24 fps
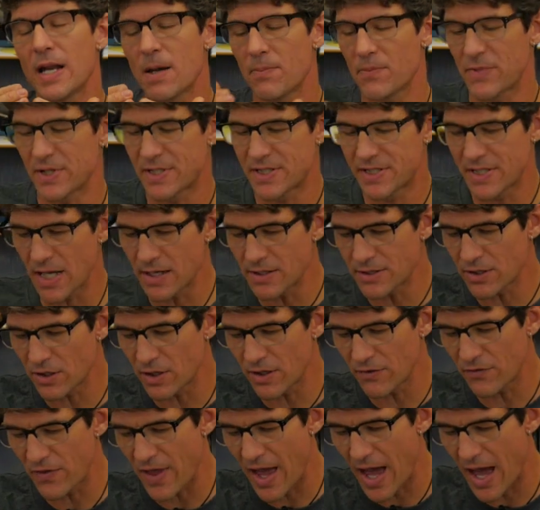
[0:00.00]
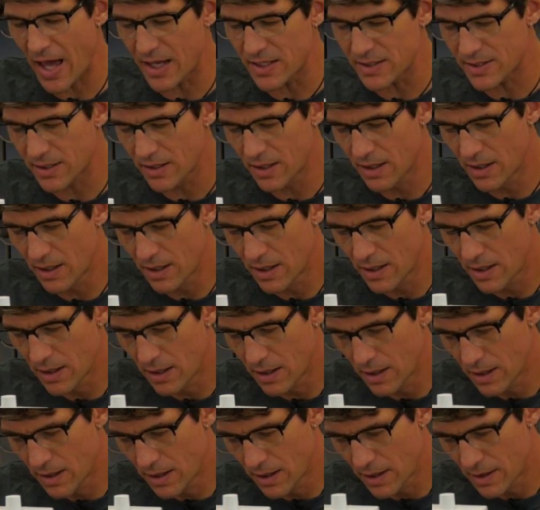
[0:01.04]
up the center of that
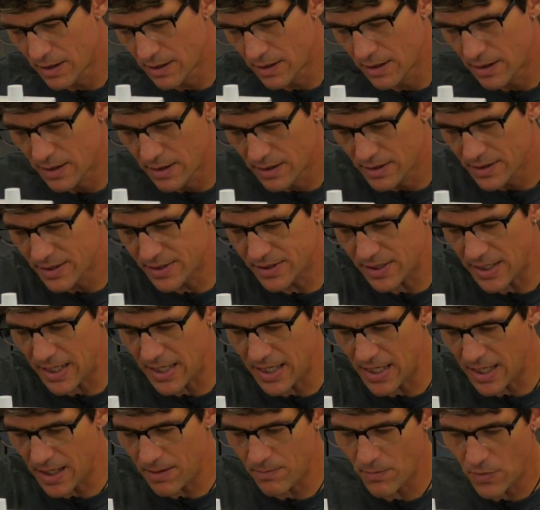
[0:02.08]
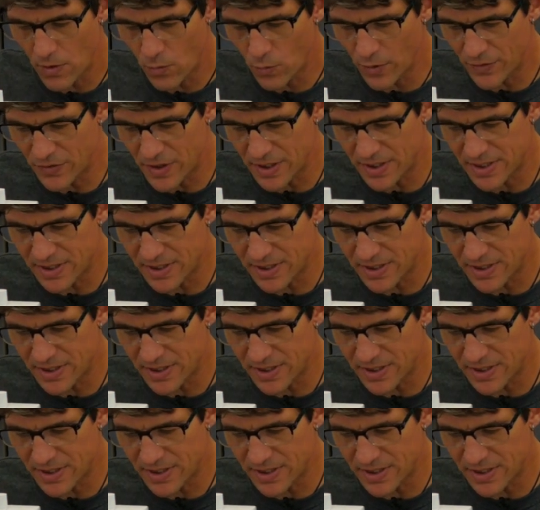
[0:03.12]
seam with the